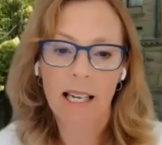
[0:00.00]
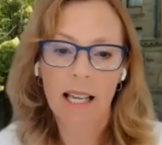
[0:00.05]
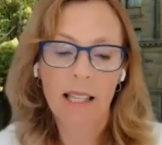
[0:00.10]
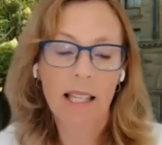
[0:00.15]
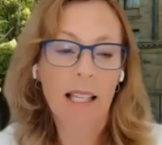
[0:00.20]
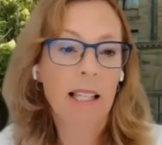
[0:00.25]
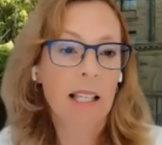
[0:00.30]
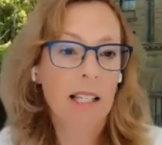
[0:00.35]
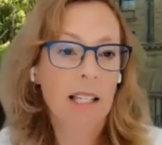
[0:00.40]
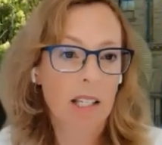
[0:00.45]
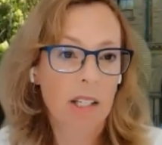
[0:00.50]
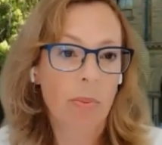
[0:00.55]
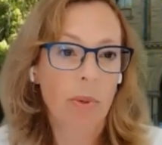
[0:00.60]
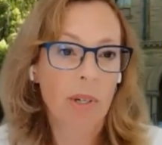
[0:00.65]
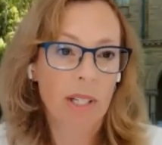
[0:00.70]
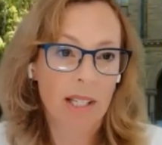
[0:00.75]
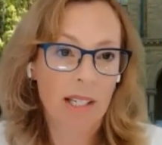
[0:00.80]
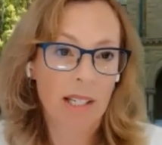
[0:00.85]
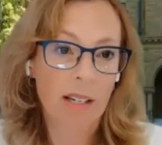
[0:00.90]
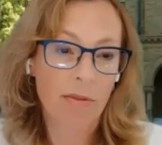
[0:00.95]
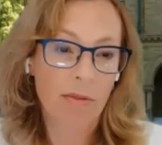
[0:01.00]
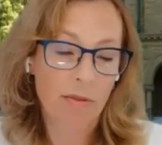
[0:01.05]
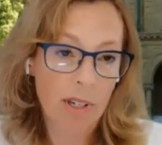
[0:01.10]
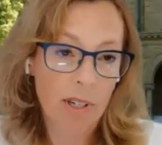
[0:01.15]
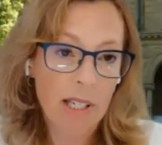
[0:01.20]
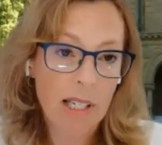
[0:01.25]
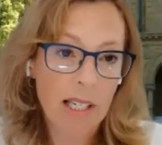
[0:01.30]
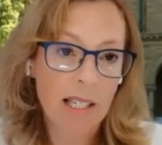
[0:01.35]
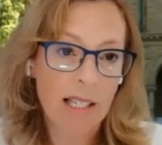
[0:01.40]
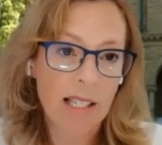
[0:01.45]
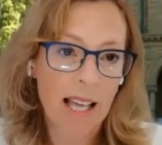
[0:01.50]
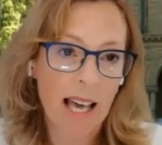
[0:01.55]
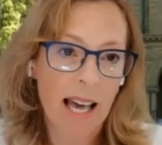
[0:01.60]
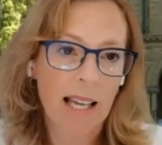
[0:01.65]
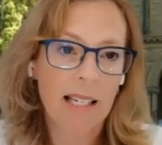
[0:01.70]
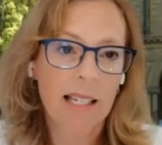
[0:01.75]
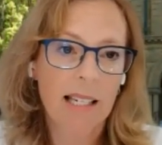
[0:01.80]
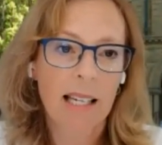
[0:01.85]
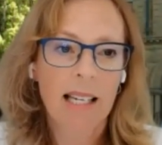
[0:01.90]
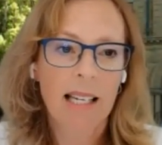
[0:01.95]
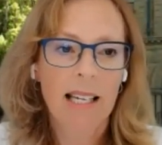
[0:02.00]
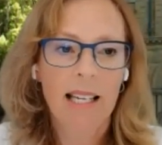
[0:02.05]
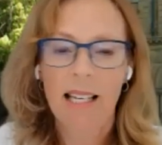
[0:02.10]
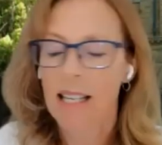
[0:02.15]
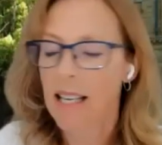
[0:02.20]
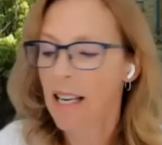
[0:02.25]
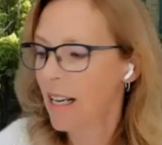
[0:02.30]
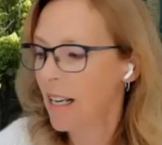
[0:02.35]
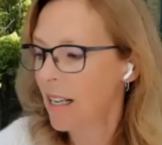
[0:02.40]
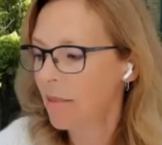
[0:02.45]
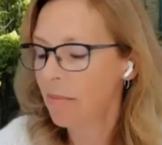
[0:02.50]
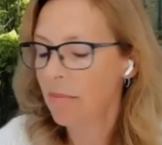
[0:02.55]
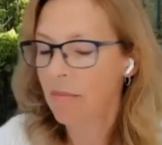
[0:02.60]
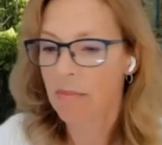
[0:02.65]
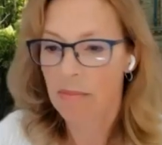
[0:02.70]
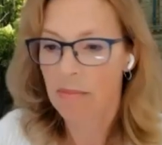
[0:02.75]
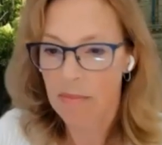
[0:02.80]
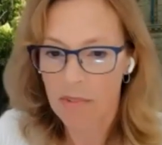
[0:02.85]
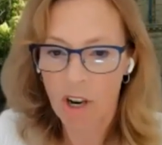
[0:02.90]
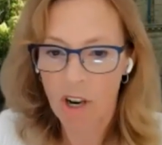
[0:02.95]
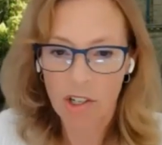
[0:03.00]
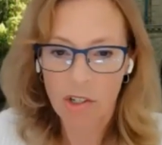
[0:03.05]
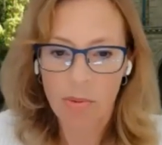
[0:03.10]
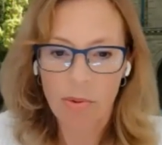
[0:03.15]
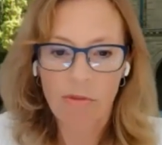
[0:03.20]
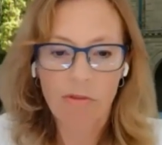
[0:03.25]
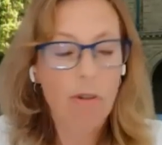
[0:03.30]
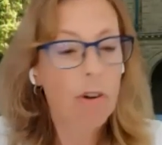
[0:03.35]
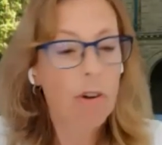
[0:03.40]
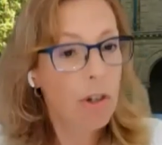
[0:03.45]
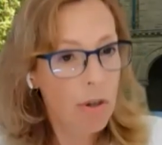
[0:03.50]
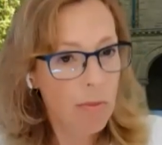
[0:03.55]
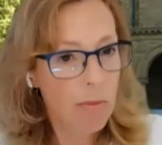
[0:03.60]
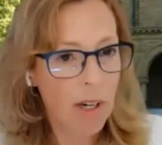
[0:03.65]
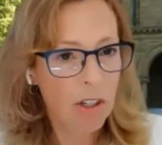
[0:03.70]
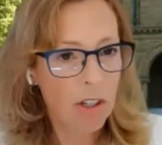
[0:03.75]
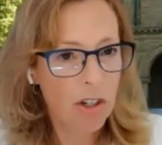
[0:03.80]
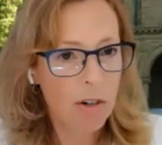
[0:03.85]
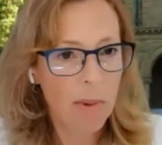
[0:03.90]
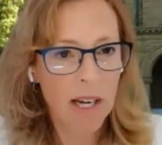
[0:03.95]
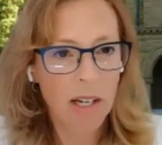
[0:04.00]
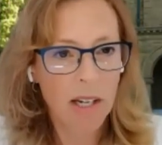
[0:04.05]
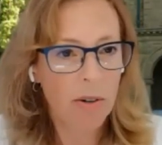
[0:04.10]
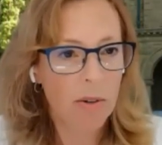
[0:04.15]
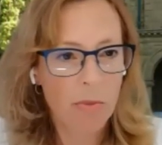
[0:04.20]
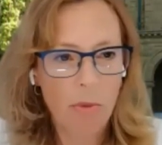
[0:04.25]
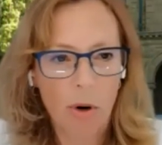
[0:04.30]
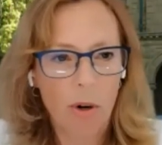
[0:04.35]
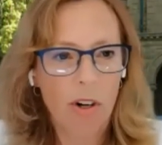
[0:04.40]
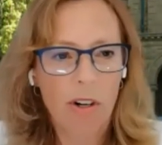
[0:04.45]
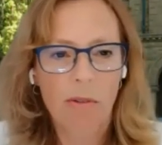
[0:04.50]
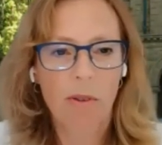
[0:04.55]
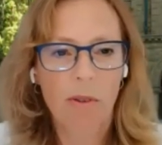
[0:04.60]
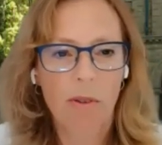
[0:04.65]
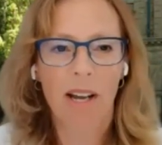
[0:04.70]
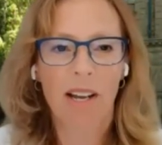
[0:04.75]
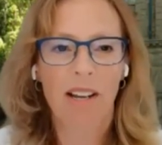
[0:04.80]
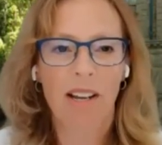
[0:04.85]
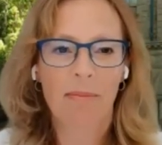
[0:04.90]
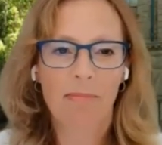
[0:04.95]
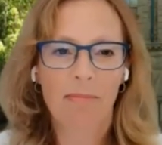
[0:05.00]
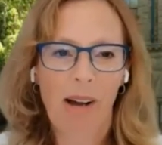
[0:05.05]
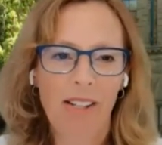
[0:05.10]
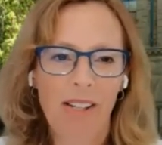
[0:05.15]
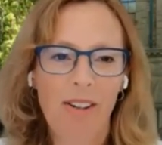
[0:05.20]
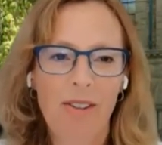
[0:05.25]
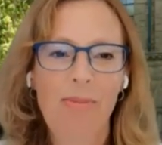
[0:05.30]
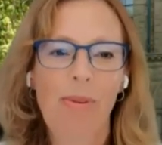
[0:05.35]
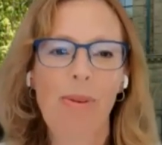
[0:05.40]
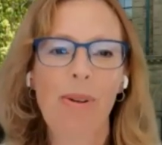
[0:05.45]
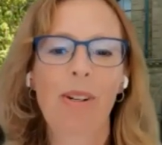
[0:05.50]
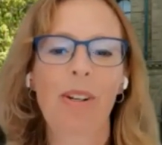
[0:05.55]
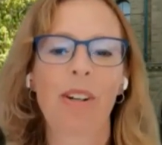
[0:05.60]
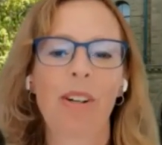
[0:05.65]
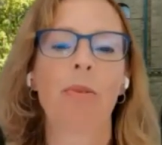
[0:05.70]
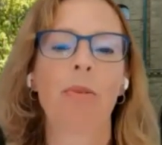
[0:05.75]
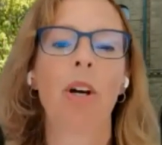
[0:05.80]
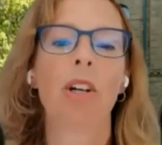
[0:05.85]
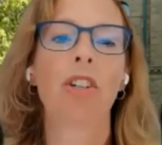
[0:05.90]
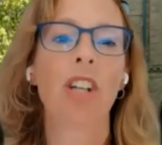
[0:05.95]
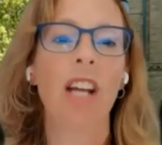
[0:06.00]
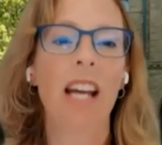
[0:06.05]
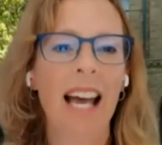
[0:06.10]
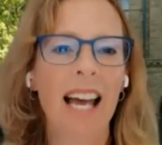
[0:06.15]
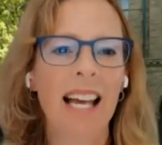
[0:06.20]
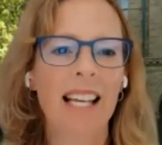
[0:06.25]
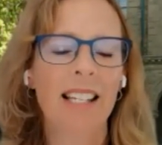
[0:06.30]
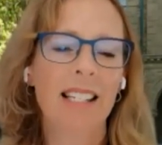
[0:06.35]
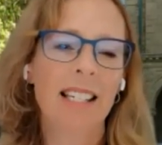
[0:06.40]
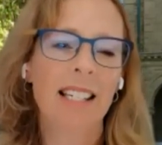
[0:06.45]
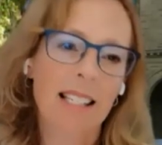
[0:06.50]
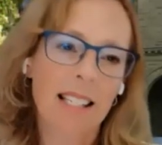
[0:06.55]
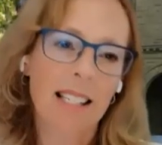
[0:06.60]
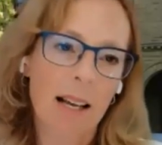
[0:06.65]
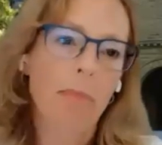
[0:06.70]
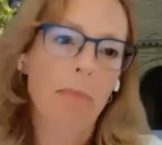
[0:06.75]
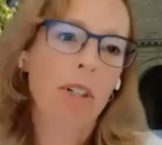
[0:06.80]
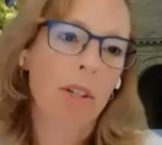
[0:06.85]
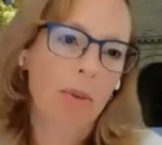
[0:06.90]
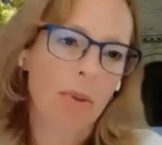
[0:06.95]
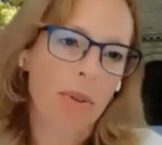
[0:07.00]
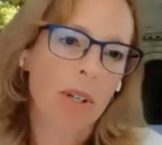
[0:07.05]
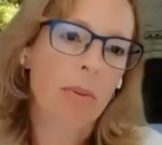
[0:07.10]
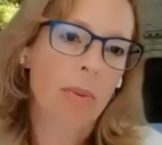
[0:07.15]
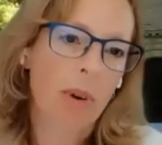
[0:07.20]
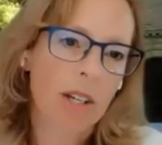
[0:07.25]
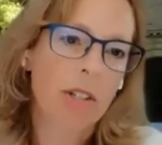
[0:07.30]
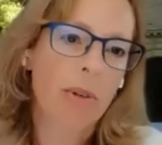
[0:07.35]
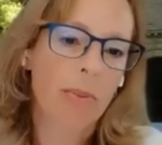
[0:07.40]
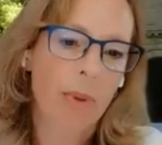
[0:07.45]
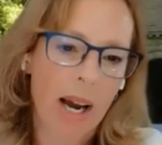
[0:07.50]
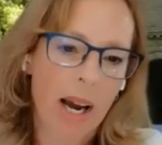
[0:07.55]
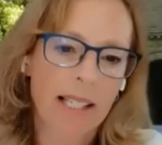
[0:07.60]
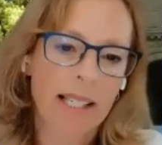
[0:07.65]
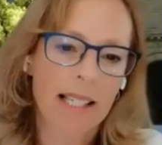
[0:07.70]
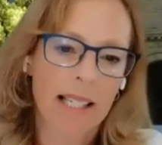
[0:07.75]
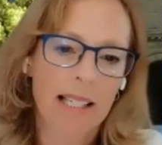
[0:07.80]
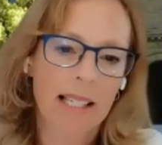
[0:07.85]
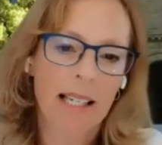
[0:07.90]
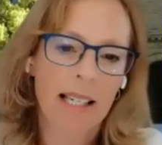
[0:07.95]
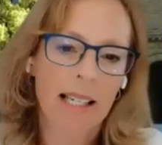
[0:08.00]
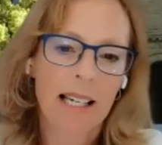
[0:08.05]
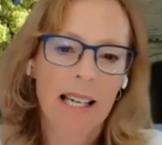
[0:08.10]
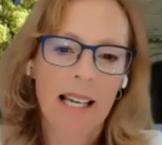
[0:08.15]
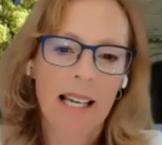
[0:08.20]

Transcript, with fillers: And I think this is what's different is that um, not to refer too much to my own work or my, my new book, Russia has to some degree resurrected.